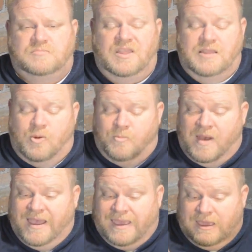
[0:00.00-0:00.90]
Now,
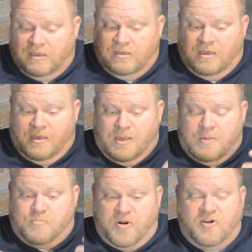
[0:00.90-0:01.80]
my
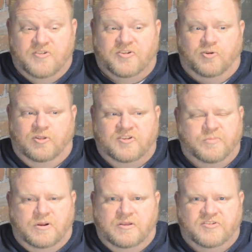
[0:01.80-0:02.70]
personal
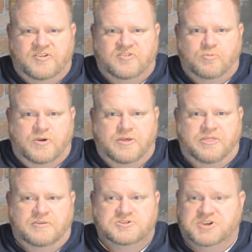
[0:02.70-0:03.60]
experiences
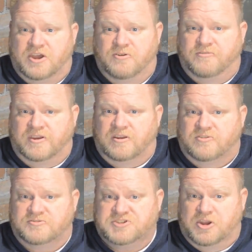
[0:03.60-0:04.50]
with shadow
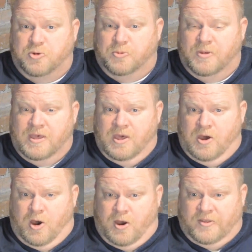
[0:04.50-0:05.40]
figures, shadow
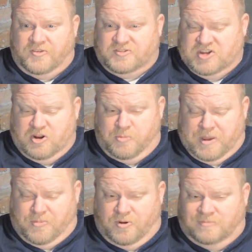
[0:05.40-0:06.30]
haunts, shadow
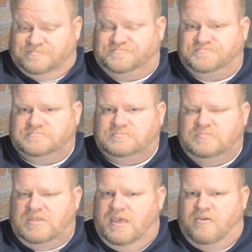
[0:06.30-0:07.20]
people
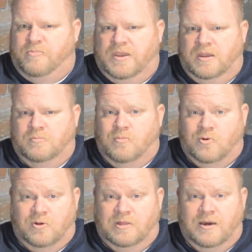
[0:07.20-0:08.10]
have been
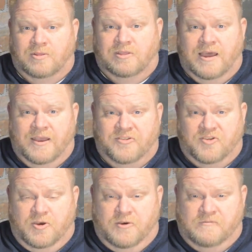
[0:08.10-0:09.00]
more along the lines
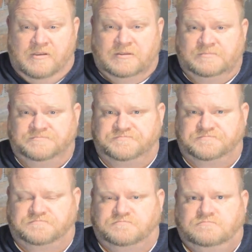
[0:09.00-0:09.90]

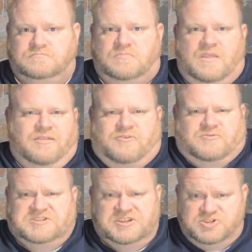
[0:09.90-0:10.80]
of the
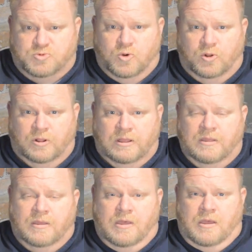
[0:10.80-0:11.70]
residual
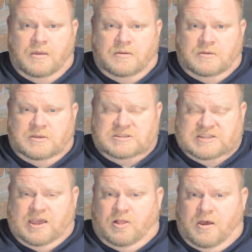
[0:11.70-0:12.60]

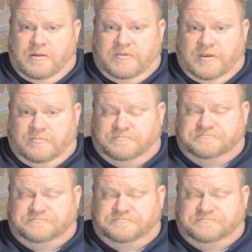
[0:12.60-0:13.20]
style haunting,